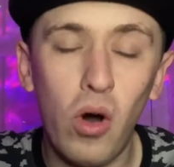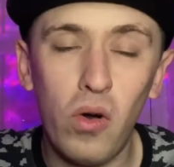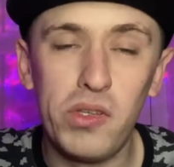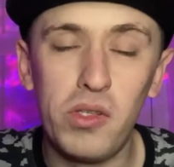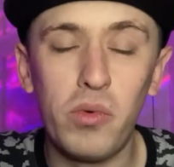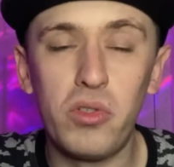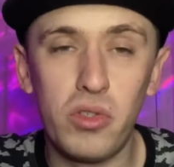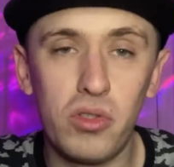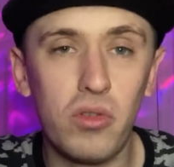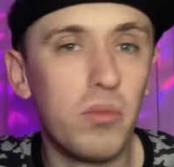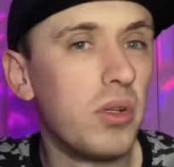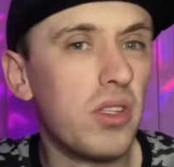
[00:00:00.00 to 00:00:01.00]
obviously, which
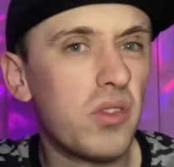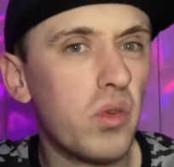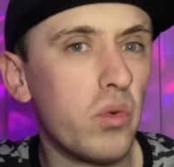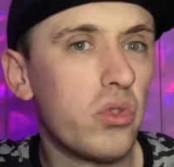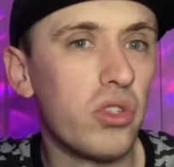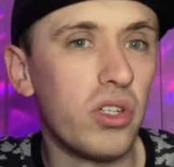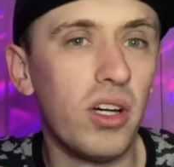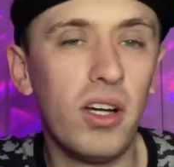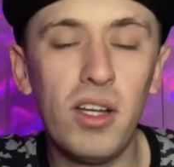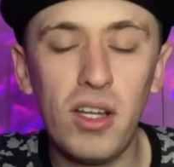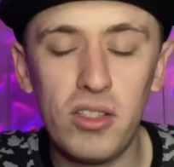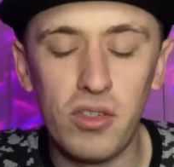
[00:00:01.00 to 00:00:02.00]
is good, but it's all
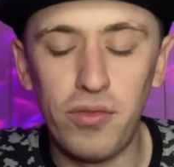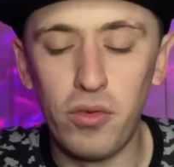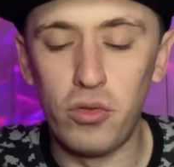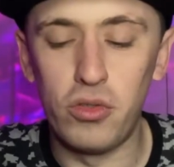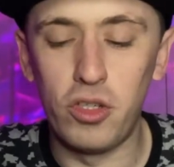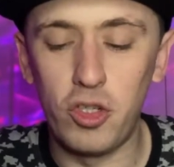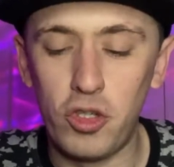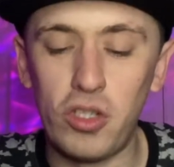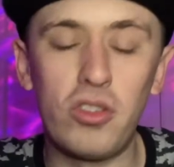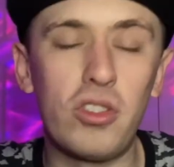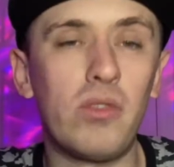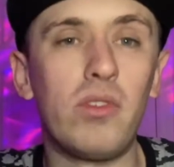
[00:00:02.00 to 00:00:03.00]
sugar, so full sugar
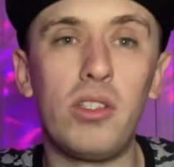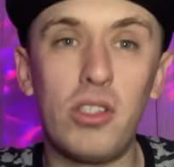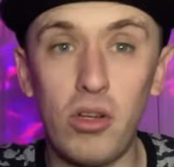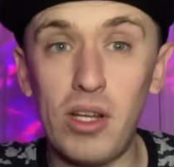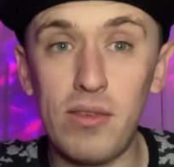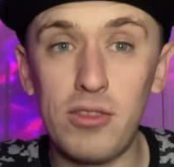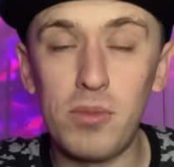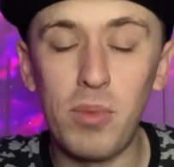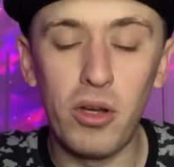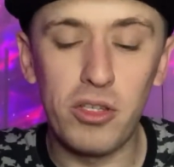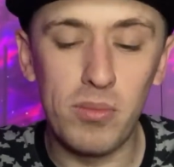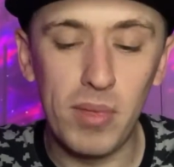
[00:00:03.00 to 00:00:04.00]
drinks generally don't have
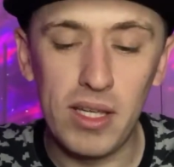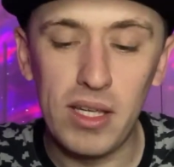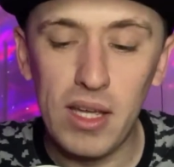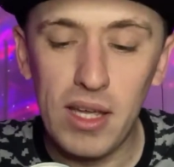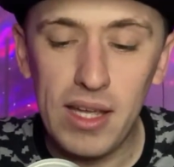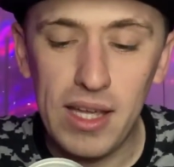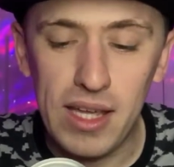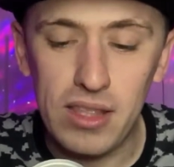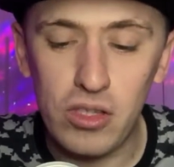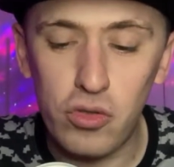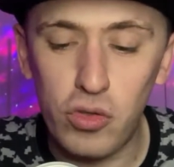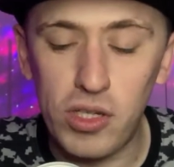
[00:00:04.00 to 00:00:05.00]
aspartame
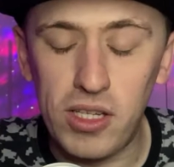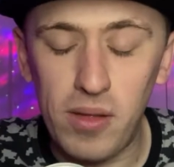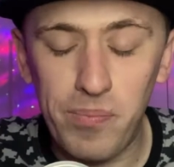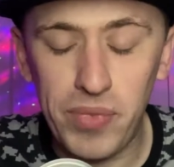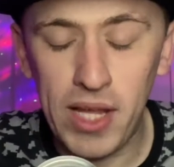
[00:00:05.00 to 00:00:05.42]
in the drink.